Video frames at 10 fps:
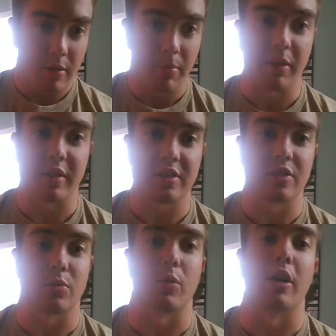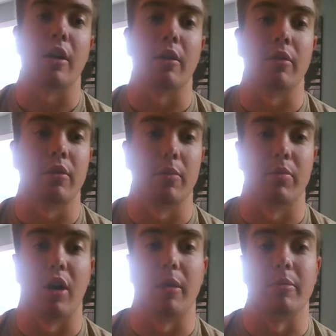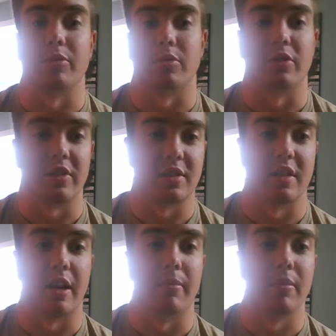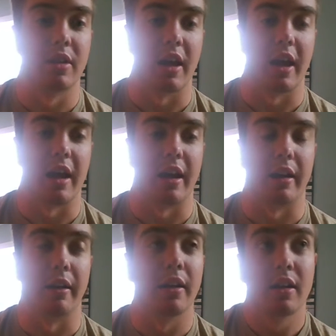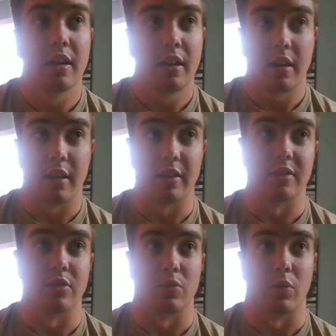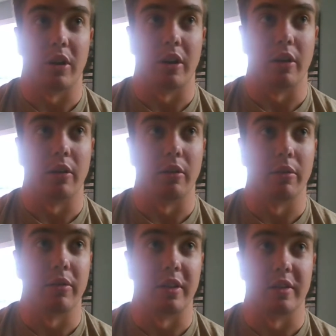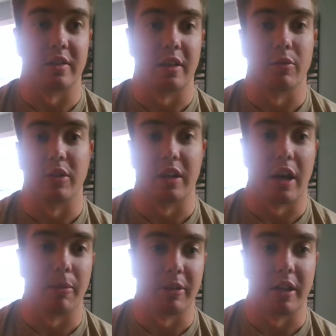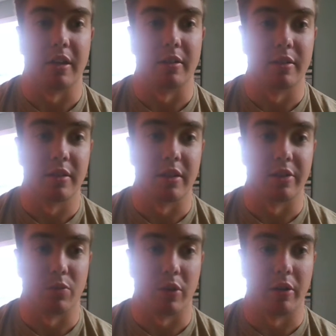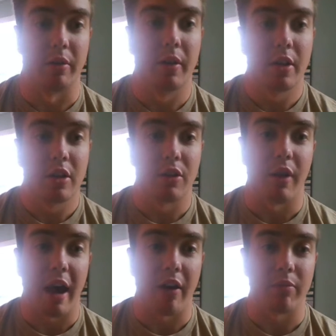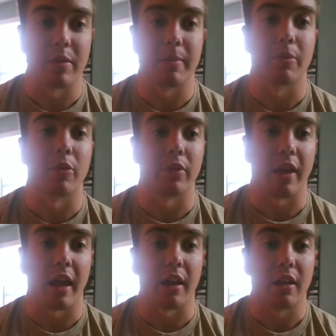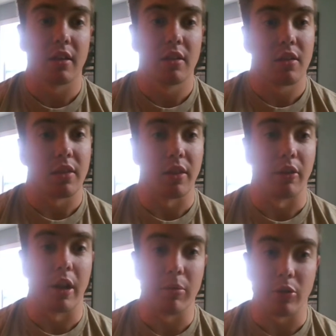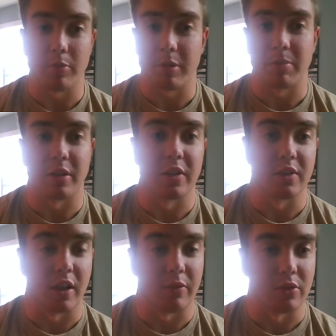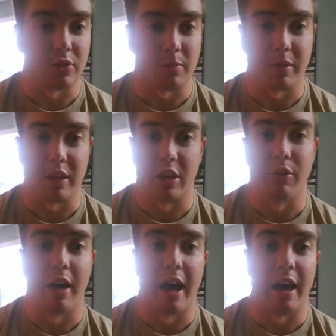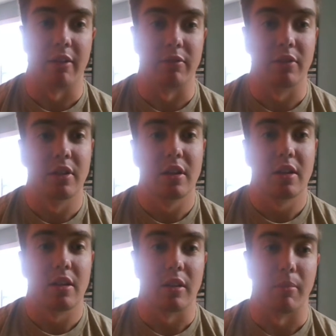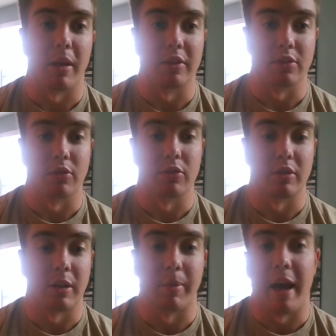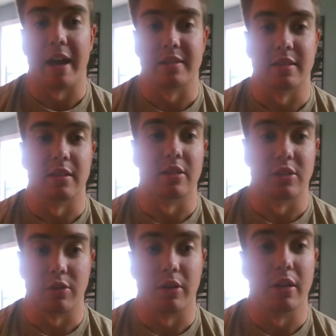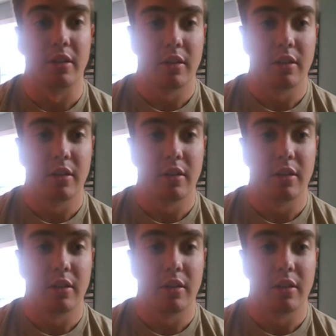but this is where the problems really stem, and this is where things get really complicated. Is where you have people that they're able to be police officers, but they don't have the mental capacity to do it.